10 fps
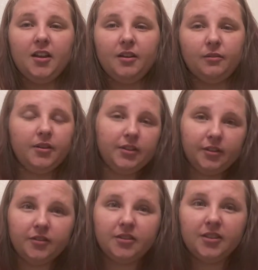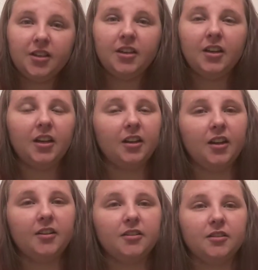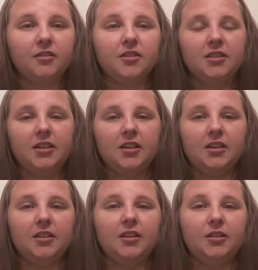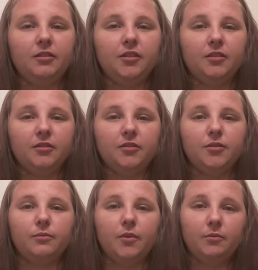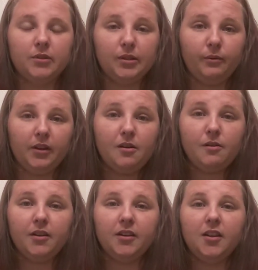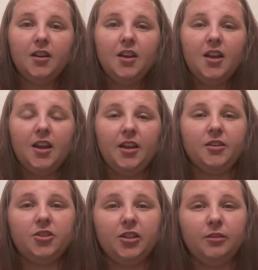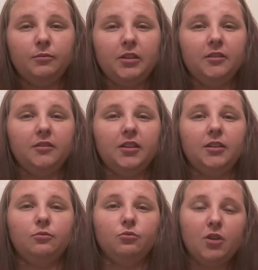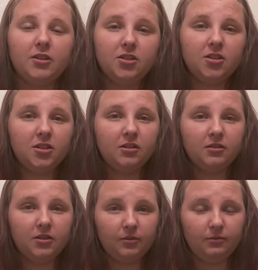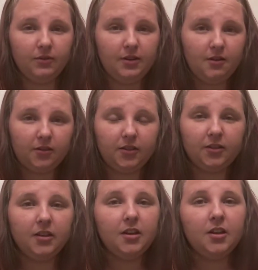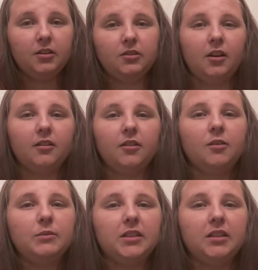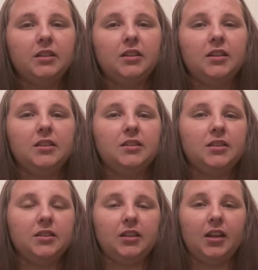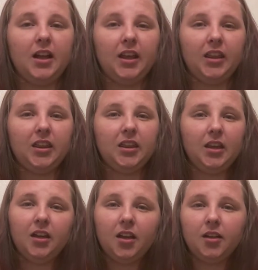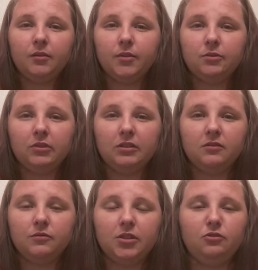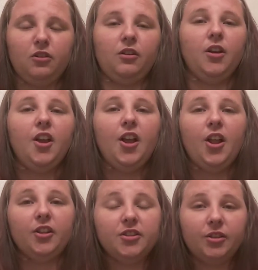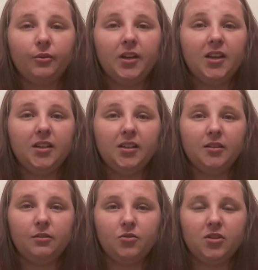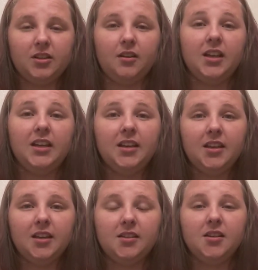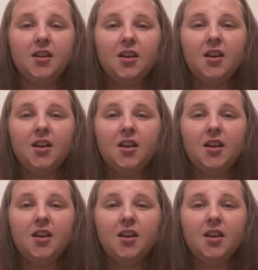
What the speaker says: I called the nurse, and I told the nurse what was going on, and she immediately rushed to the doctor. Doctor comes in and is like, I think I know what's wrong. Let's go ahead and get an ultrasound again